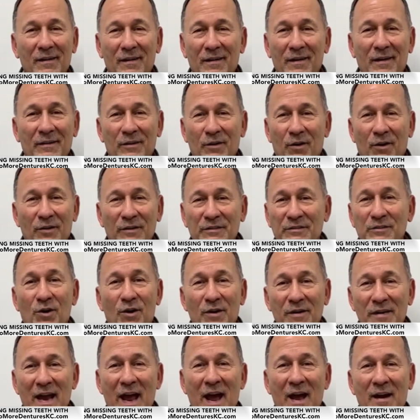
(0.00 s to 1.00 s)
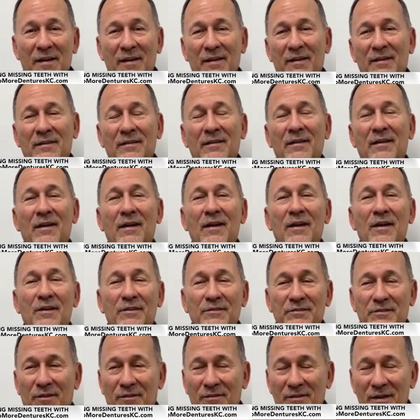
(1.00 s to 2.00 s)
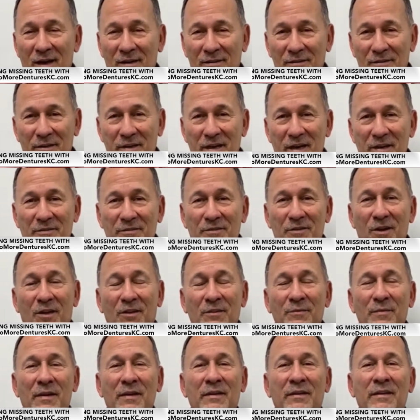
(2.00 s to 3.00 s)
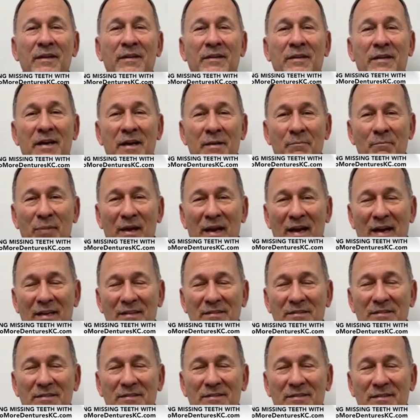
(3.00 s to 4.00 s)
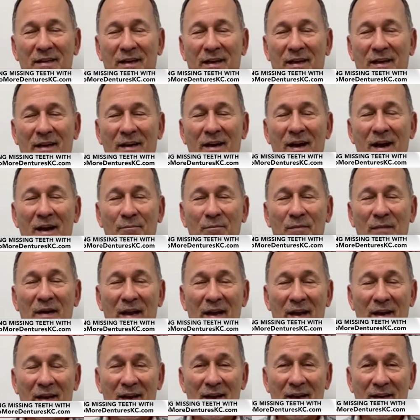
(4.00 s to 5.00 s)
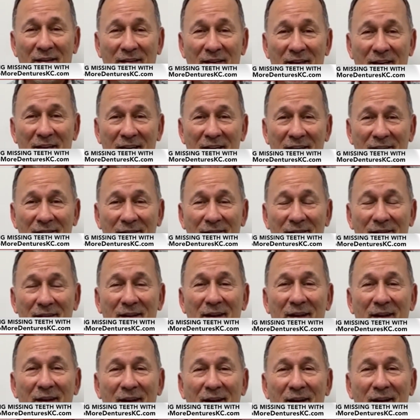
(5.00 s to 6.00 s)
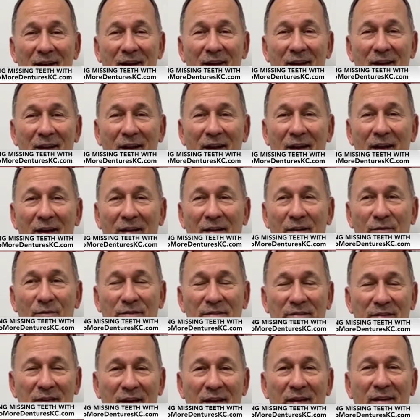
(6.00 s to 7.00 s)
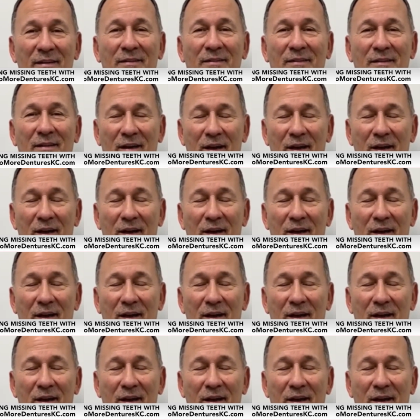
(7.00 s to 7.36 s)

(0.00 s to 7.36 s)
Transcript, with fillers: it's always going downhill. So Dr. Keith taught me to get implants, and I'm glad I did it. And it was a uh,